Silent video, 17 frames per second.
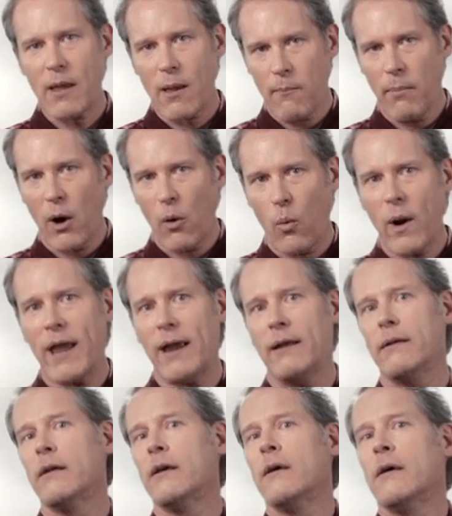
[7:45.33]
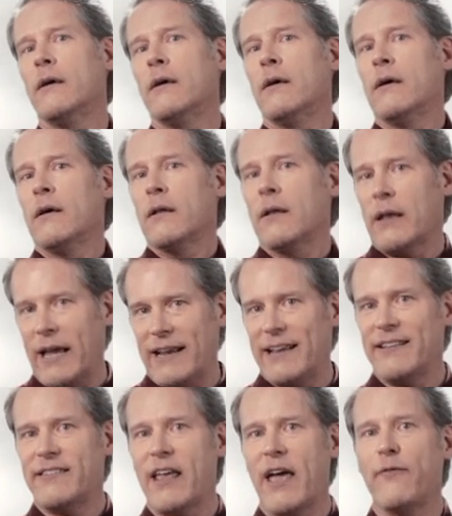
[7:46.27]
But wait, like
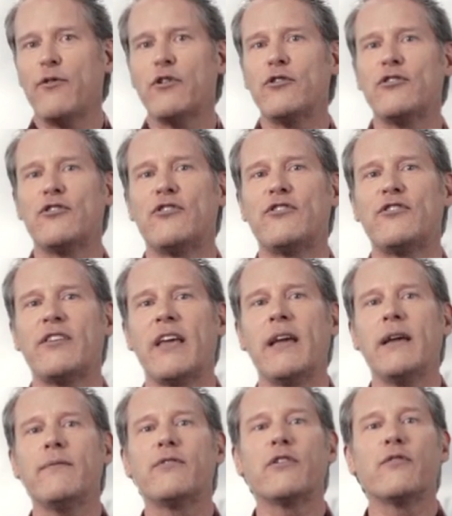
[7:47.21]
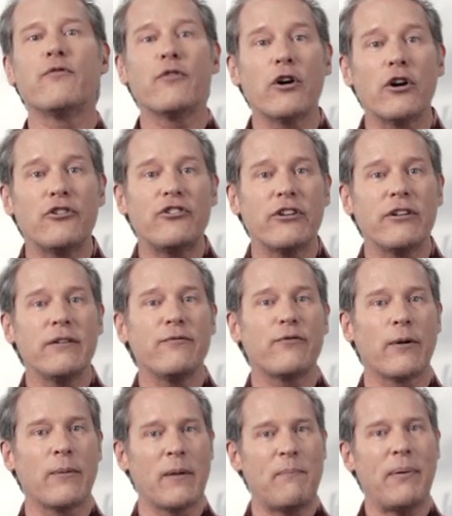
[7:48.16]
his effort to save the virgin
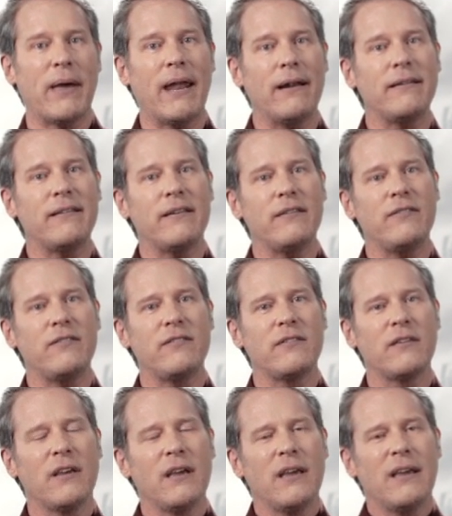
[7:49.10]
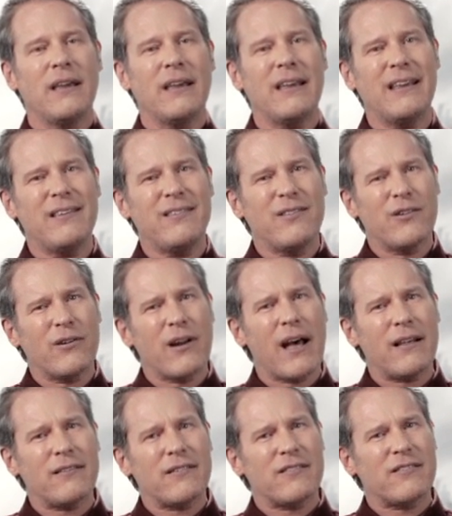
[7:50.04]
from the penitents, is there
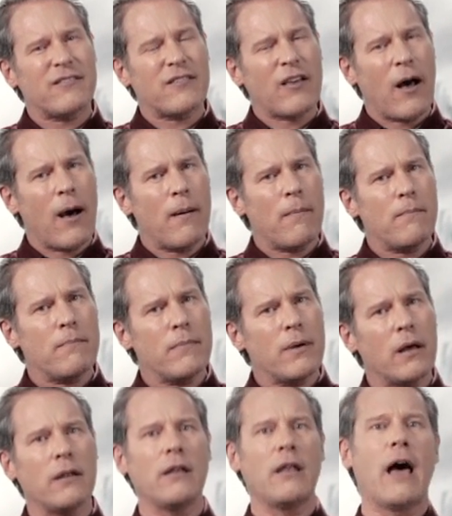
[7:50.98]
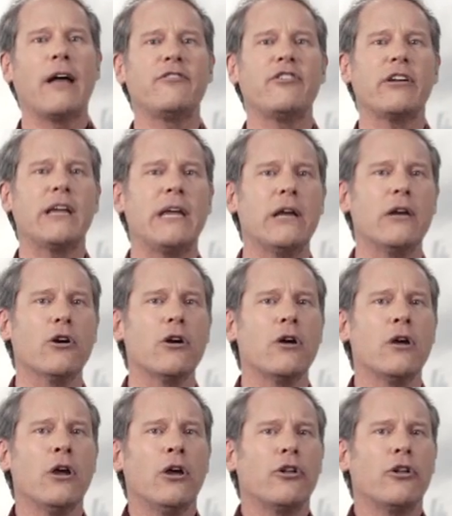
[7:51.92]
not some logic here?